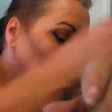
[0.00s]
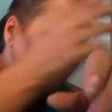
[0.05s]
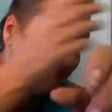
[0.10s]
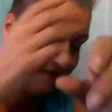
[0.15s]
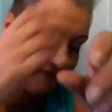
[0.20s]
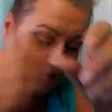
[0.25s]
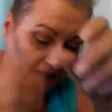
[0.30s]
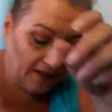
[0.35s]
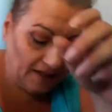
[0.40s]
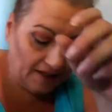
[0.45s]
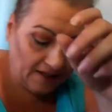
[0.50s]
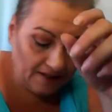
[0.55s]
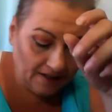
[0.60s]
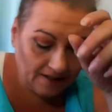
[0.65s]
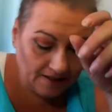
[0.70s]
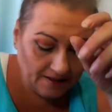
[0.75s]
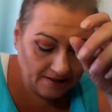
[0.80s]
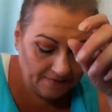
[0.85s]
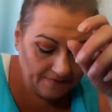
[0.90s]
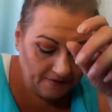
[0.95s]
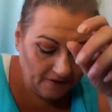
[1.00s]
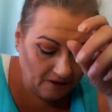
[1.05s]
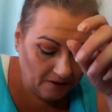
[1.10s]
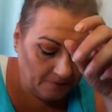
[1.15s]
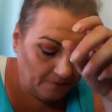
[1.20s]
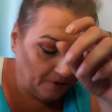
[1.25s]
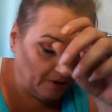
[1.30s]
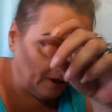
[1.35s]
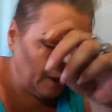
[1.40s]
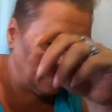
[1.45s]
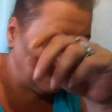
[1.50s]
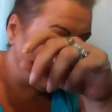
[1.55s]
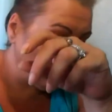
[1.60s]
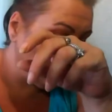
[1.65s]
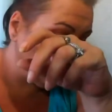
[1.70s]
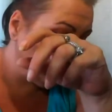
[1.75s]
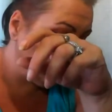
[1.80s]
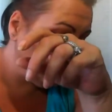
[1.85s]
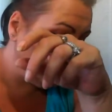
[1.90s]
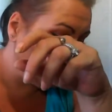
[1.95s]
Everything is available in
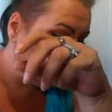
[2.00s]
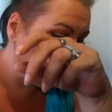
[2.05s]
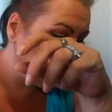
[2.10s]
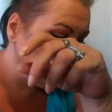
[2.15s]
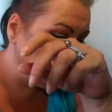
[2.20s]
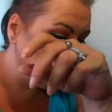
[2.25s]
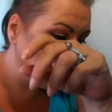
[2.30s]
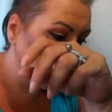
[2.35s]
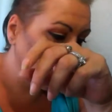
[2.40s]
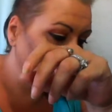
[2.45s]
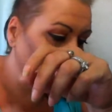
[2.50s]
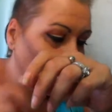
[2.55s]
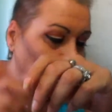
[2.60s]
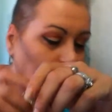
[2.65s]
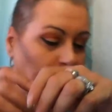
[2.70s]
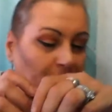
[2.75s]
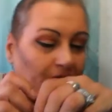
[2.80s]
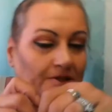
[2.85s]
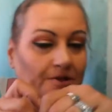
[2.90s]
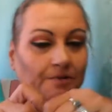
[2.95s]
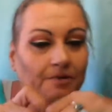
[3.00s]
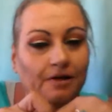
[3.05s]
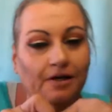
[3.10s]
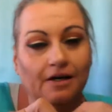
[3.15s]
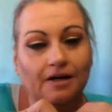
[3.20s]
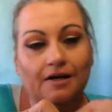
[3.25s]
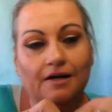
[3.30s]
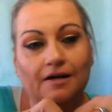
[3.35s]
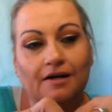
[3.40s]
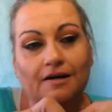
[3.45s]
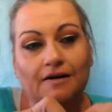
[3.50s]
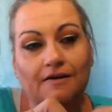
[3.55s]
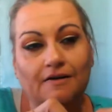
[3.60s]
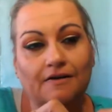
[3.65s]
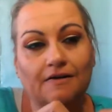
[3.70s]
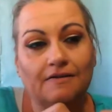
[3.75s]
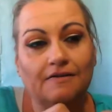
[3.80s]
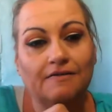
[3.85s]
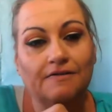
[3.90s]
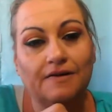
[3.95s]
our Etsy shop. We do
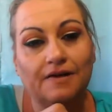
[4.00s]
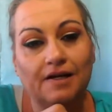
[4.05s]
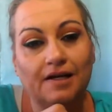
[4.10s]
have